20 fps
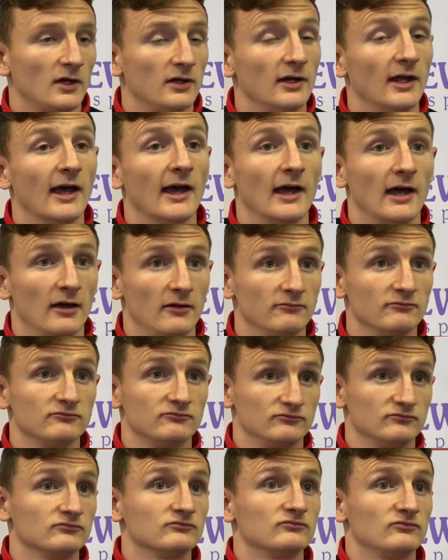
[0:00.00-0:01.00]
Yeah,
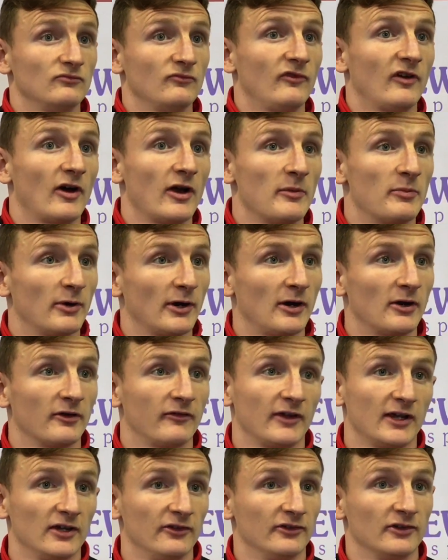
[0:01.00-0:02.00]
very proud. I
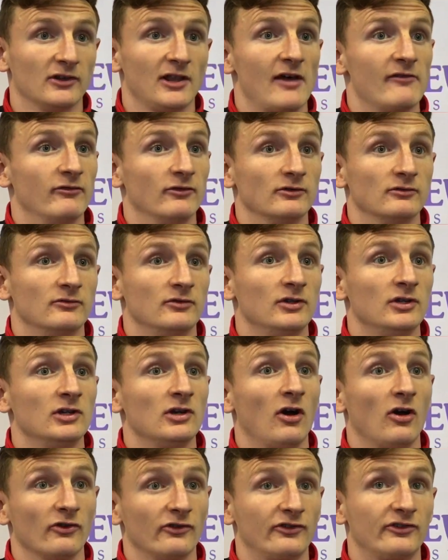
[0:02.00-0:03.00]
think there's 11
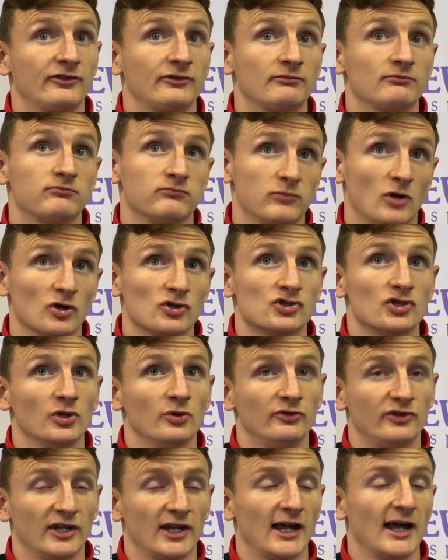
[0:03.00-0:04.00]
on
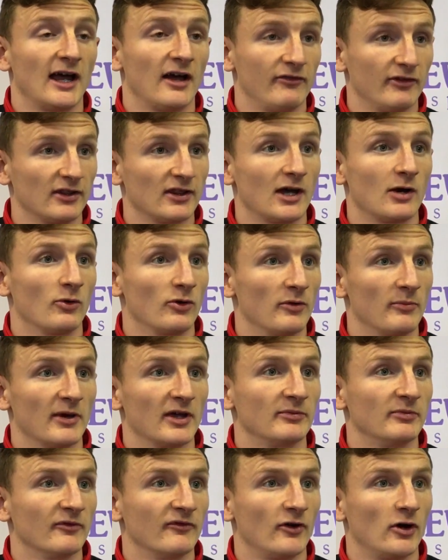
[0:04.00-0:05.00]
Tuesday night. I think that was the
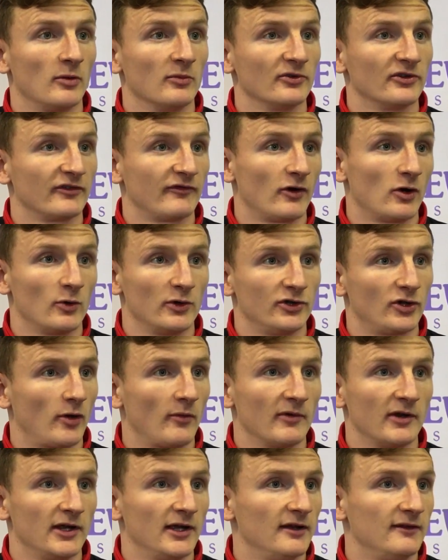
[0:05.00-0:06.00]
best performance. I thought we
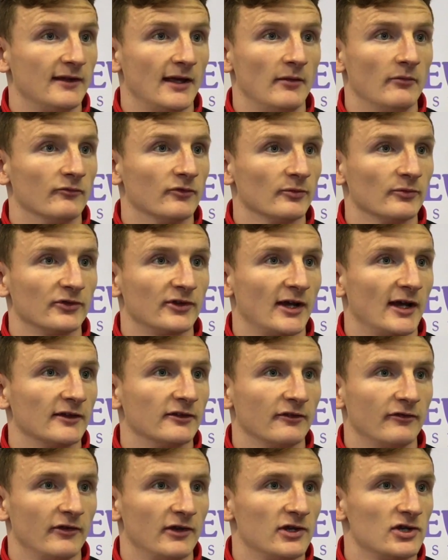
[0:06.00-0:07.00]
dominated them from start
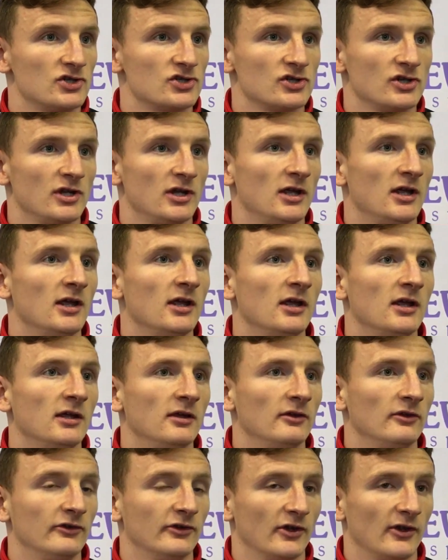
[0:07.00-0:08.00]
to finish.
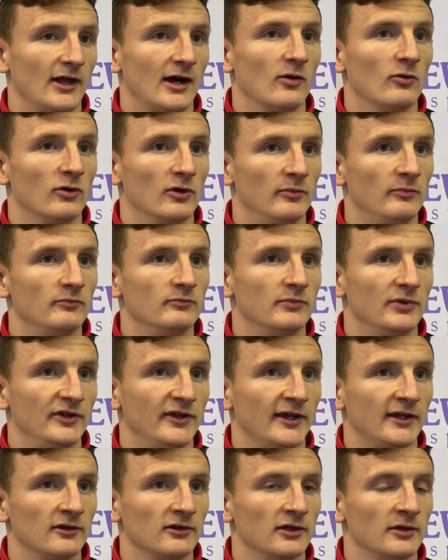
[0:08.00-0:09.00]
So that were
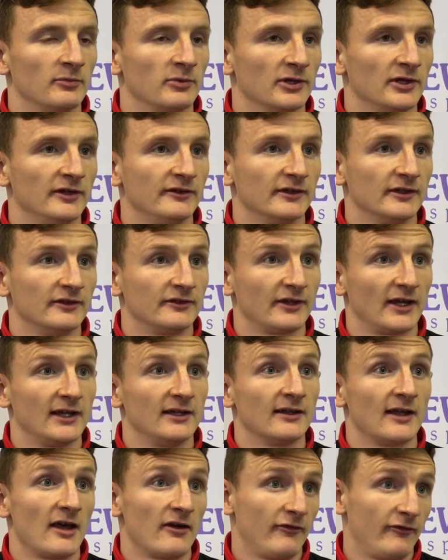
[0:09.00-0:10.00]
particularly pleasing,
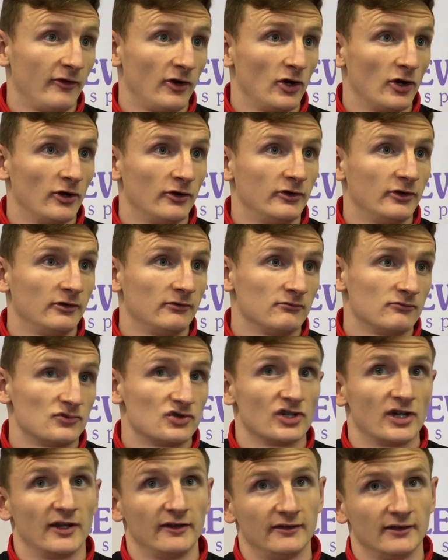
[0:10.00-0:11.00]
saying they're third,
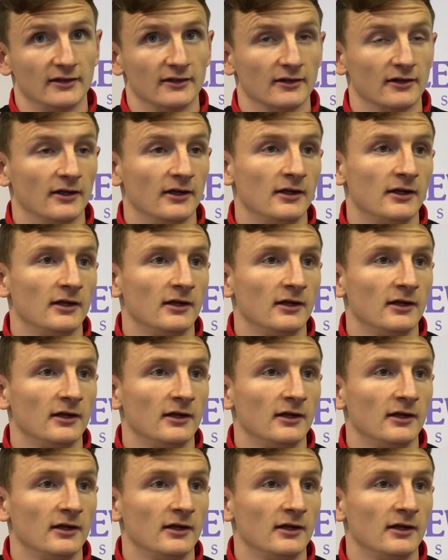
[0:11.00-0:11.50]
chasing the